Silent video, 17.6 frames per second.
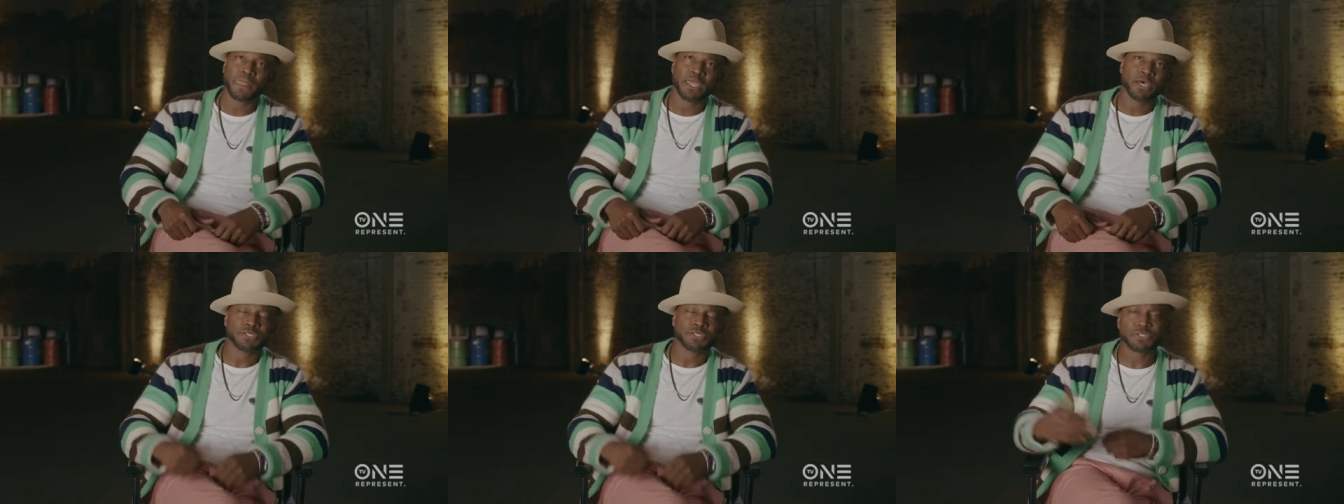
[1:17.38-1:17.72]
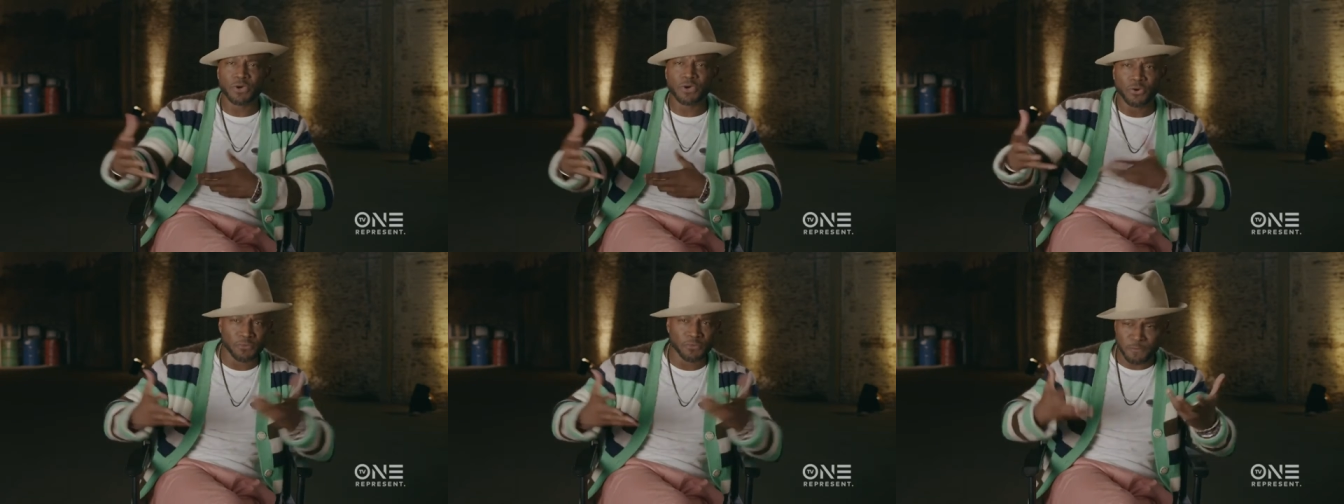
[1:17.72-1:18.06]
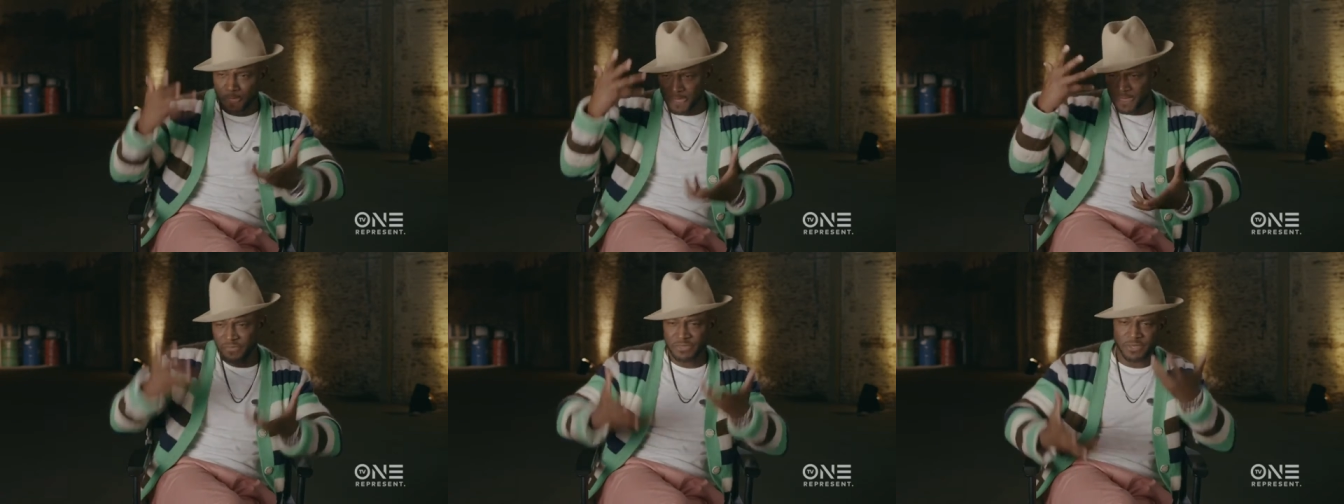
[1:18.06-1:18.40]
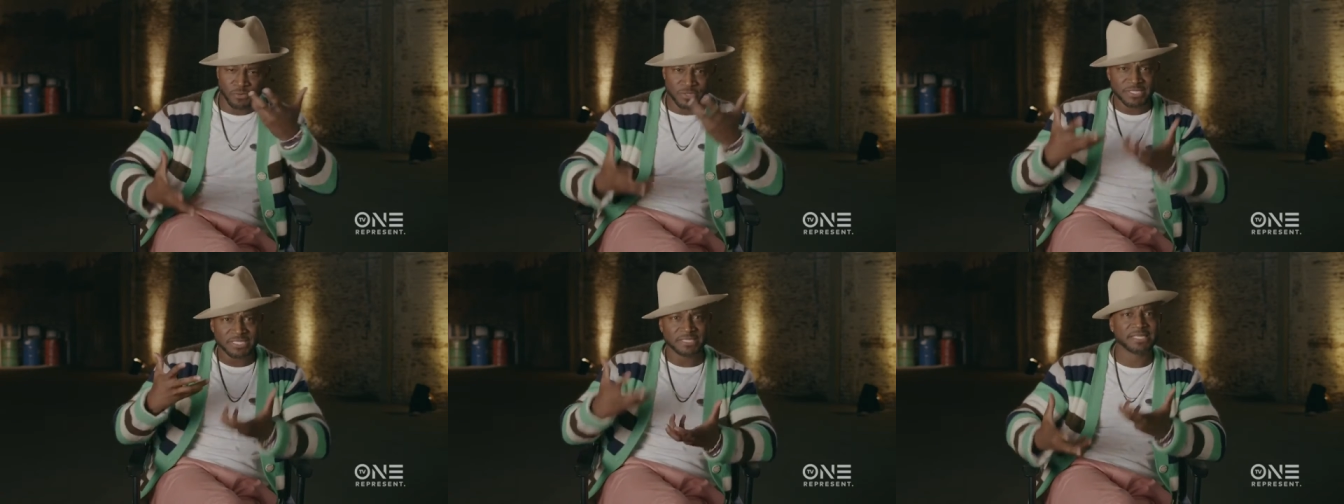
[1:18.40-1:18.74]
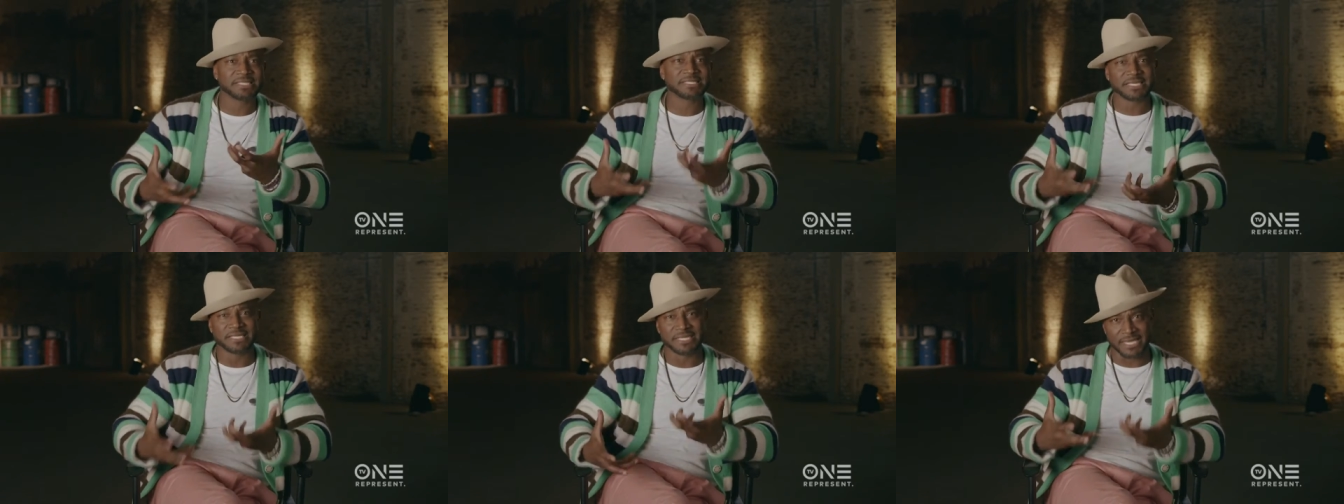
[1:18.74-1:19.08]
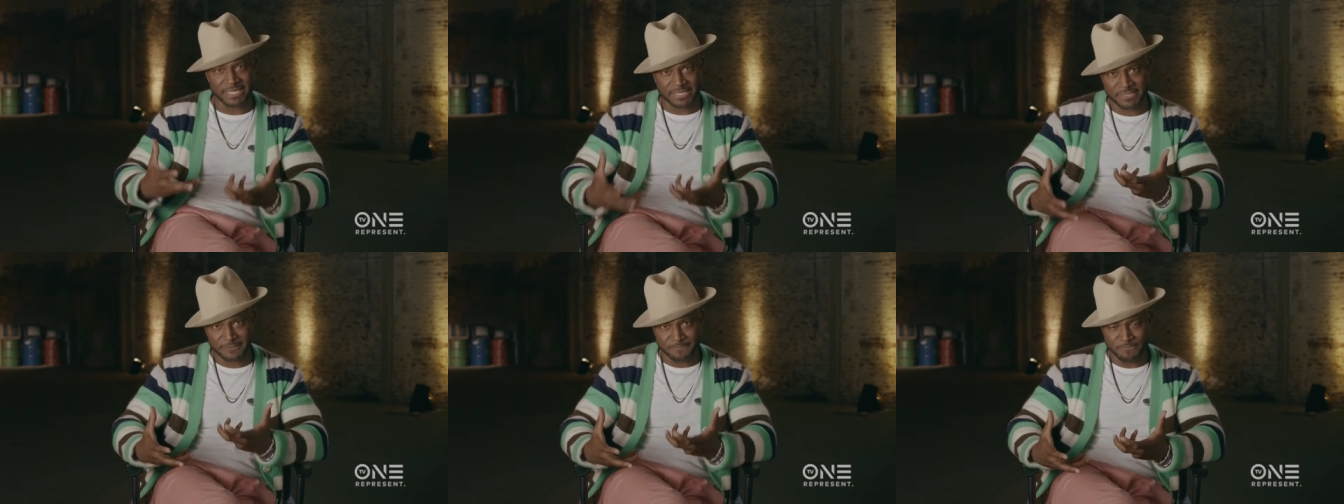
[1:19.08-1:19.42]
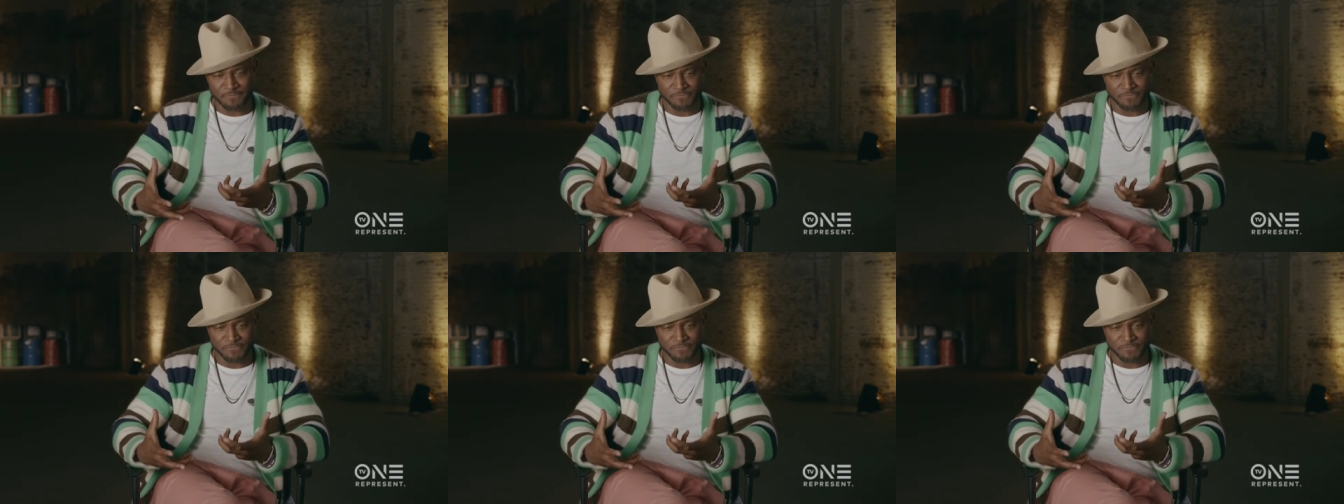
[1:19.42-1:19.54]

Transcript: So there was a disconnect.